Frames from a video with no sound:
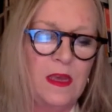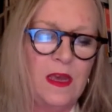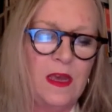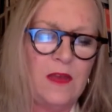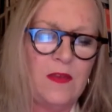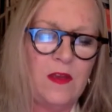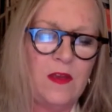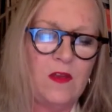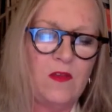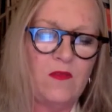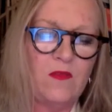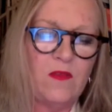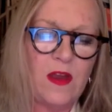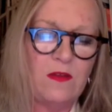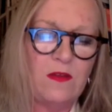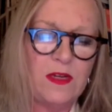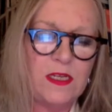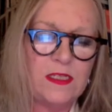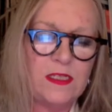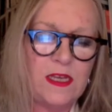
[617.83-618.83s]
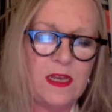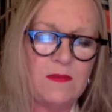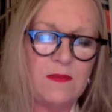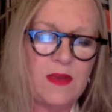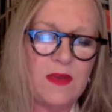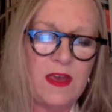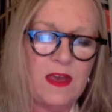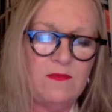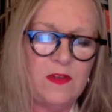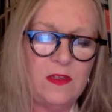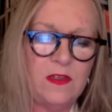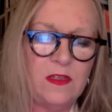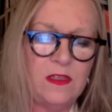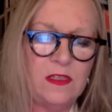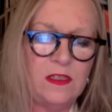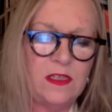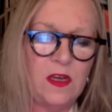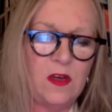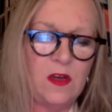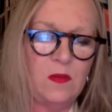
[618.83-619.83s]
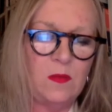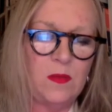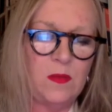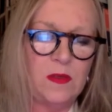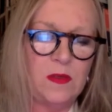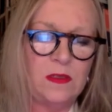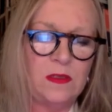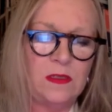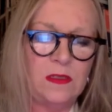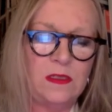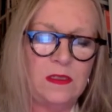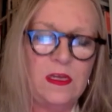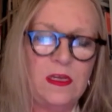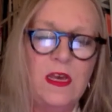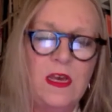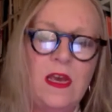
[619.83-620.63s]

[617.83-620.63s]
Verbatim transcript: At those very same heavens opened,